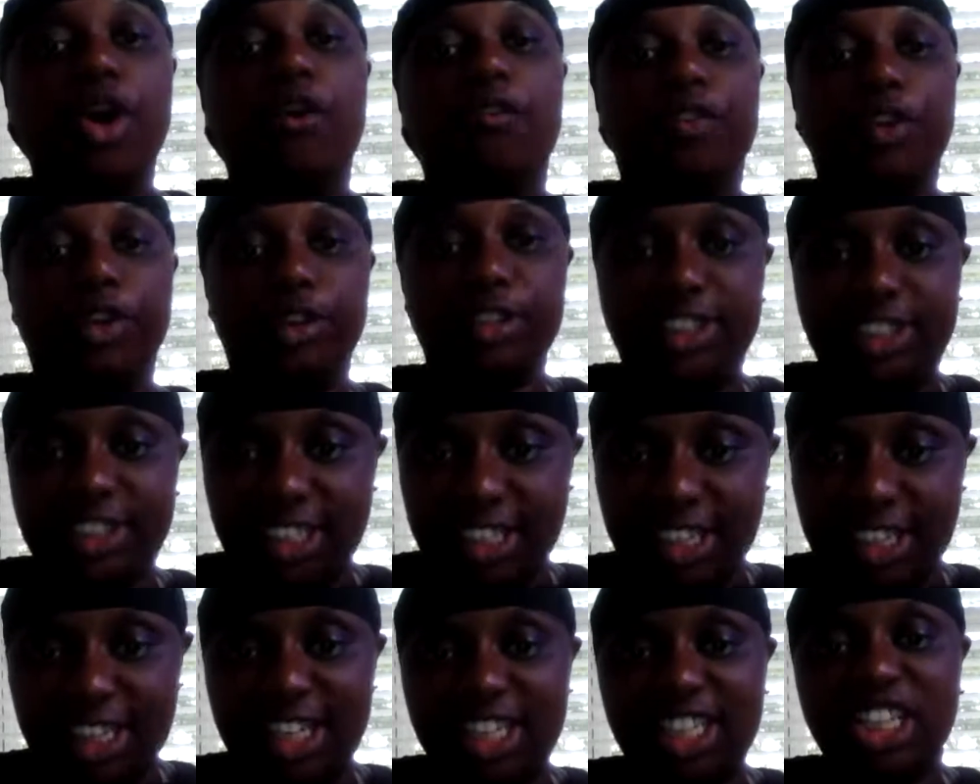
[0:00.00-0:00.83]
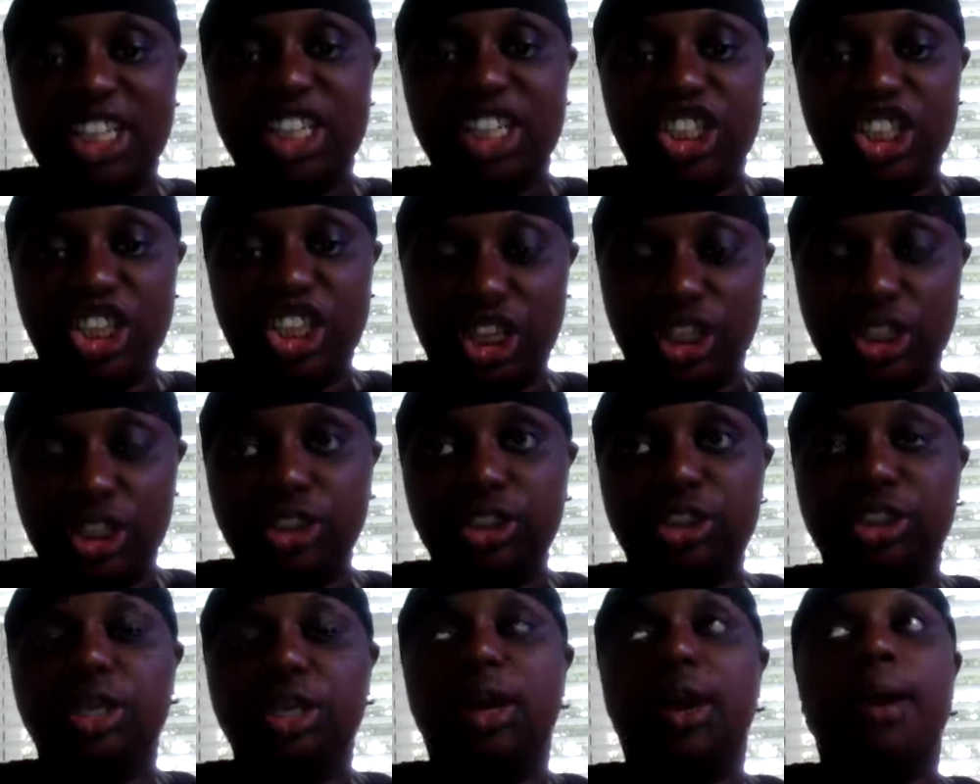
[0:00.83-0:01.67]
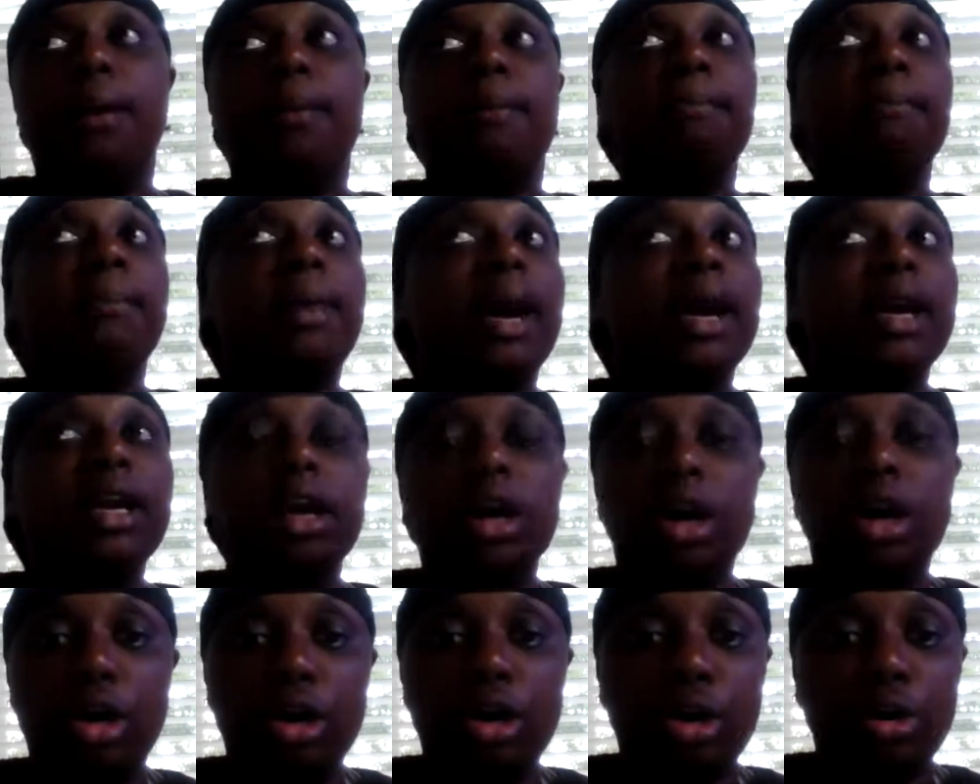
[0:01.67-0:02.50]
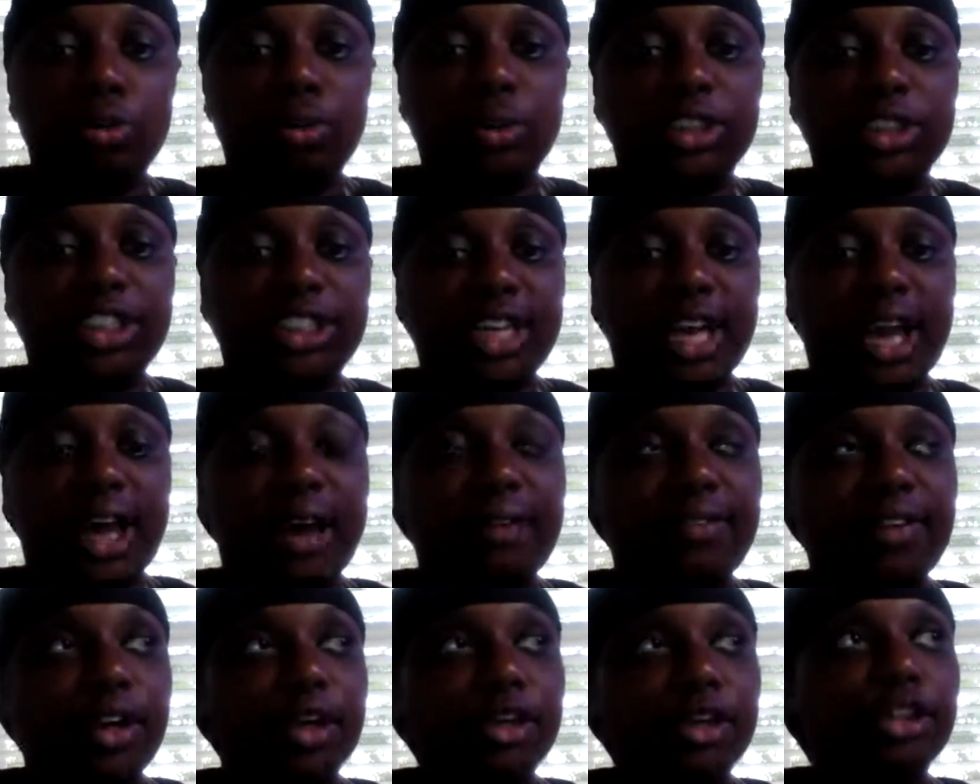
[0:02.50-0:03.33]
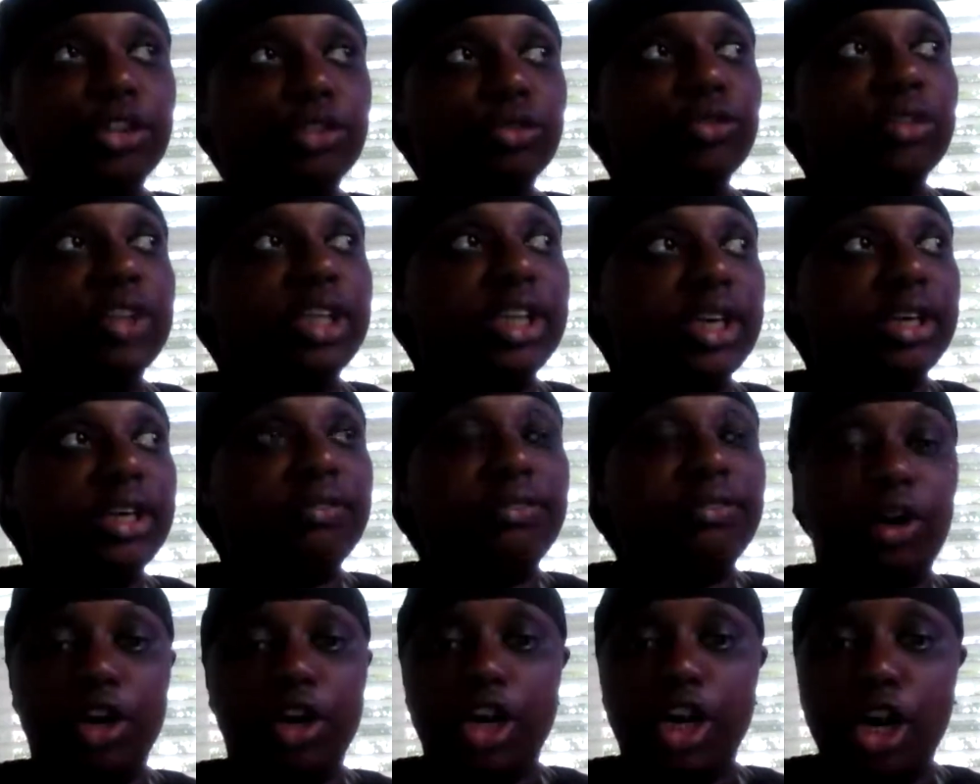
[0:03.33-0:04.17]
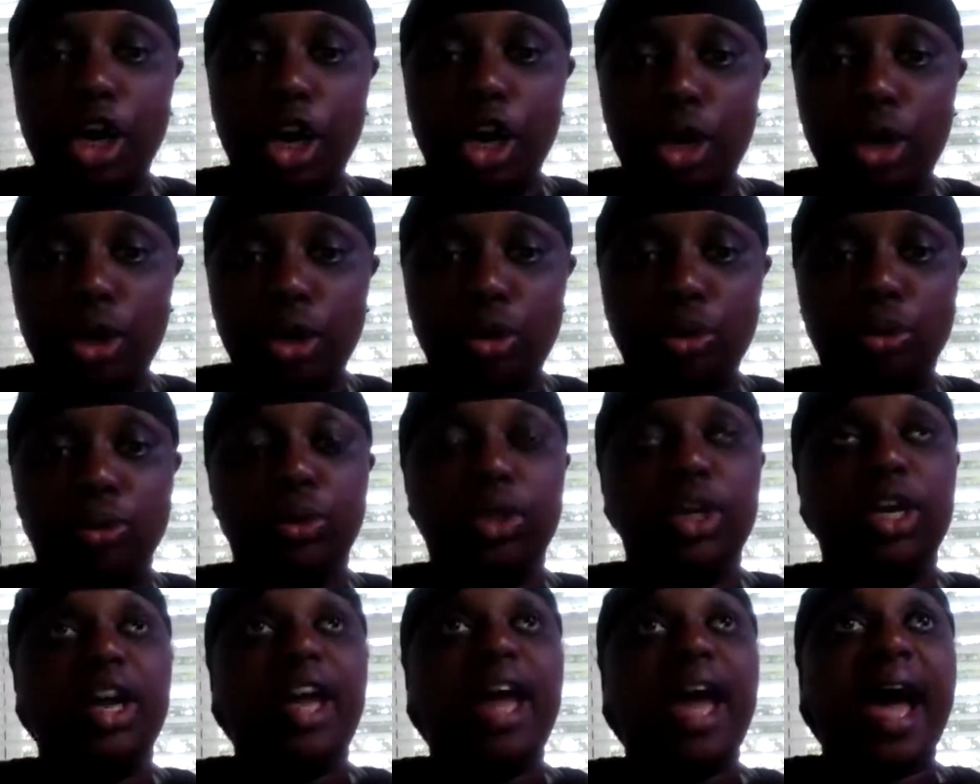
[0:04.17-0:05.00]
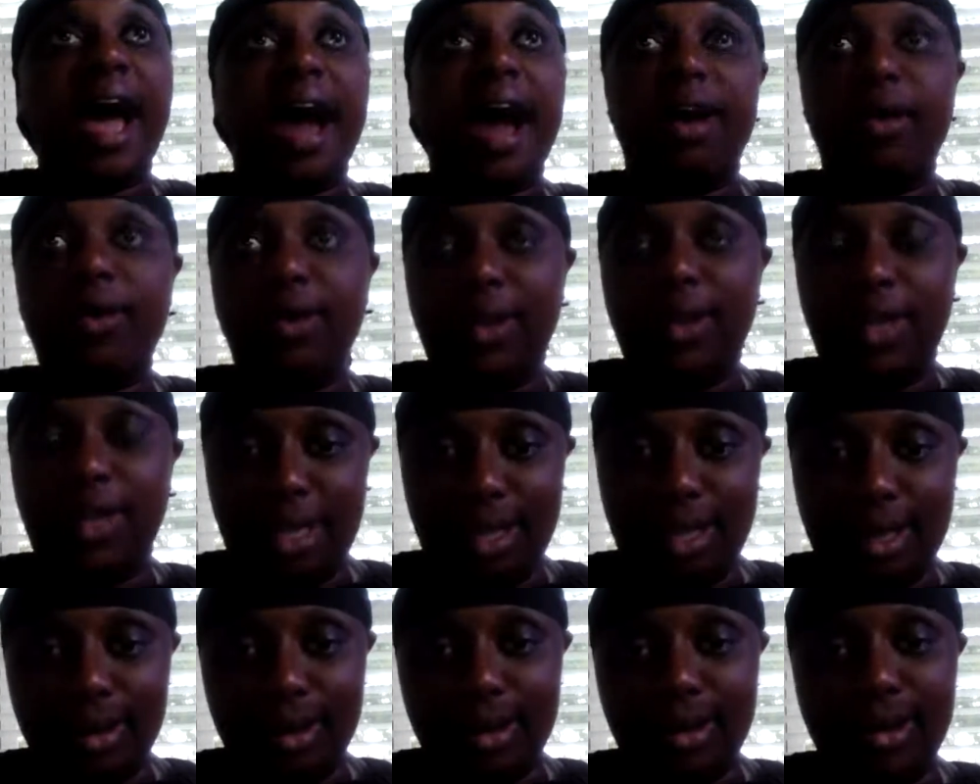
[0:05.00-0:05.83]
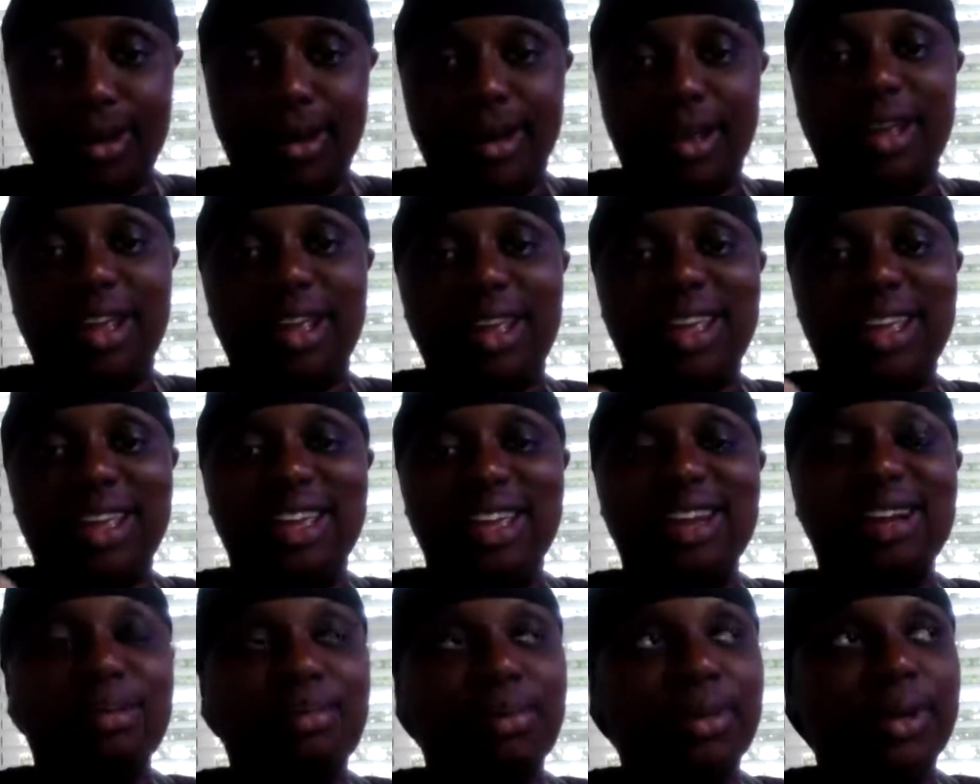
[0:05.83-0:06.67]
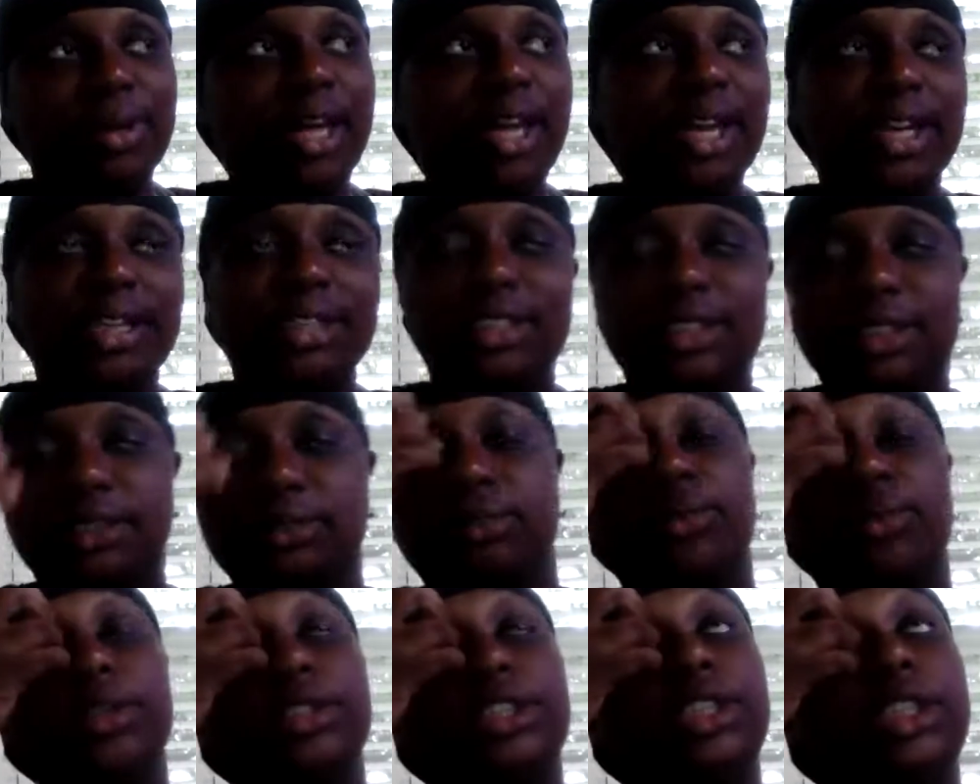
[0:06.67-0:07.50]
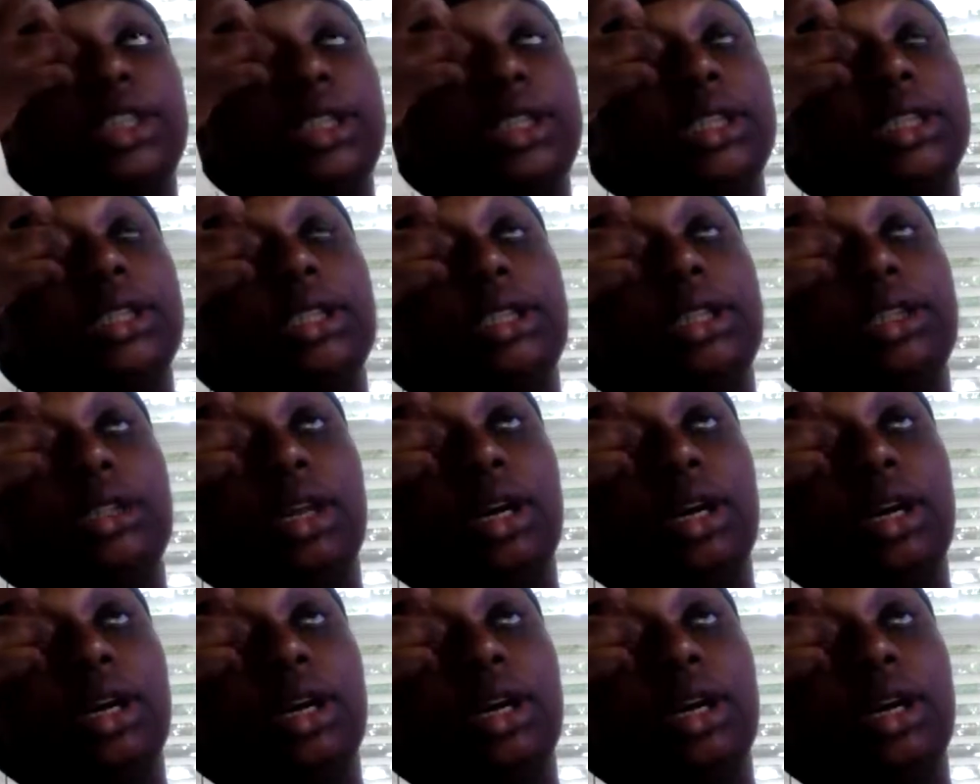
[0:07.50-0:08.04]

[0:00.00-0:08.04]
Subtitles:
for 10 years. My goal was to have her to live on her own out here in a place where she can,